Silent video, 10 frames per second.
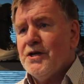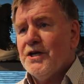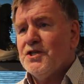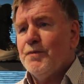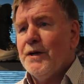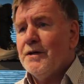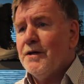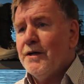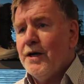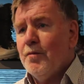and explain
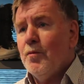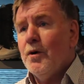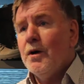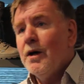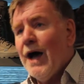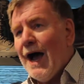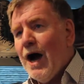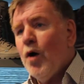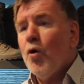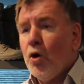to them
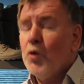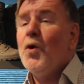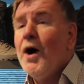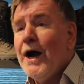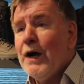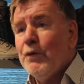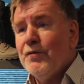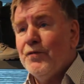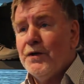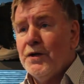how or why we
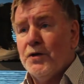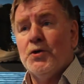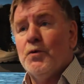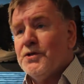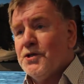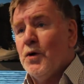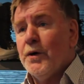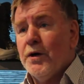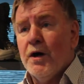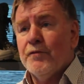fit into what's
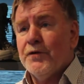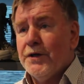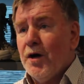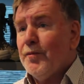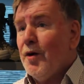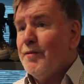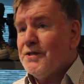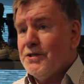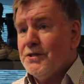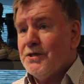going on for the
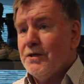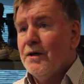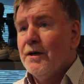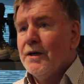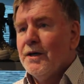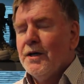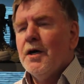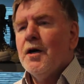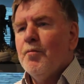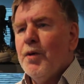upcoming season.
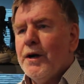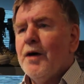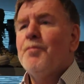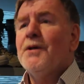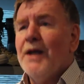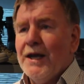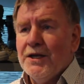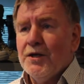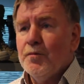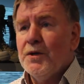But a
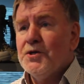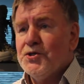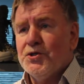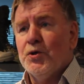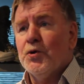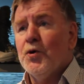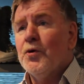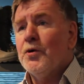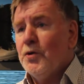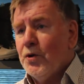Palladium is still
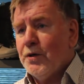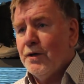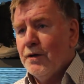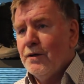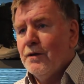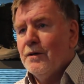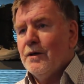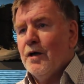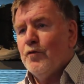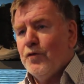going to look
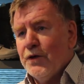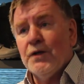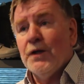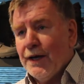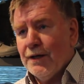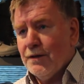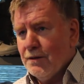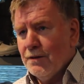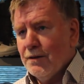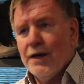and feel like
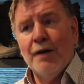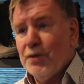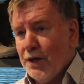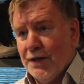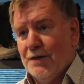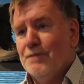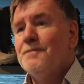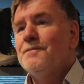a Palladium.